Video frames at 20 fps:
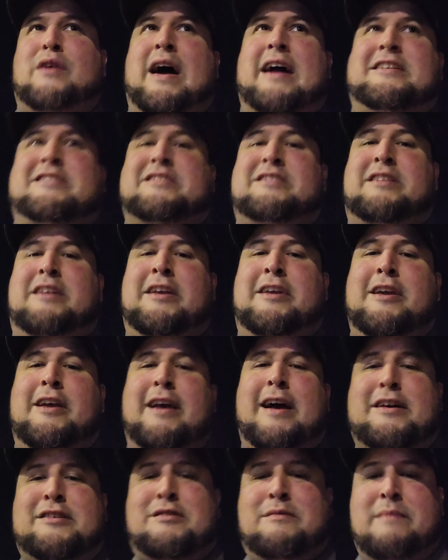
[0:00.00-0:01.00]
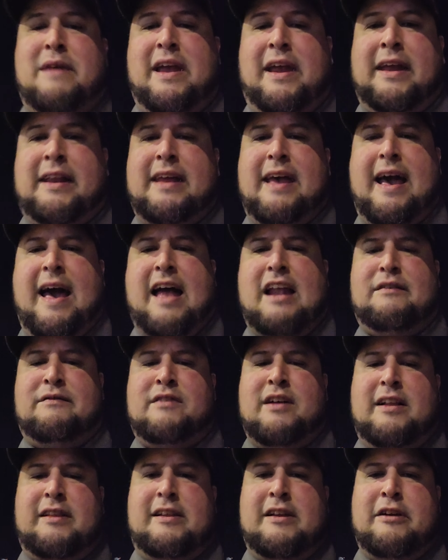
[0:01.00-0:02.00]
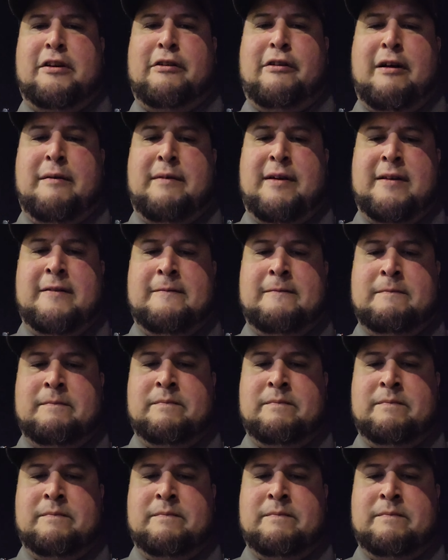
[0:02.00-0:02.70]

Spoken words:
I just think you guys are making it out of nothing, you know what I mean?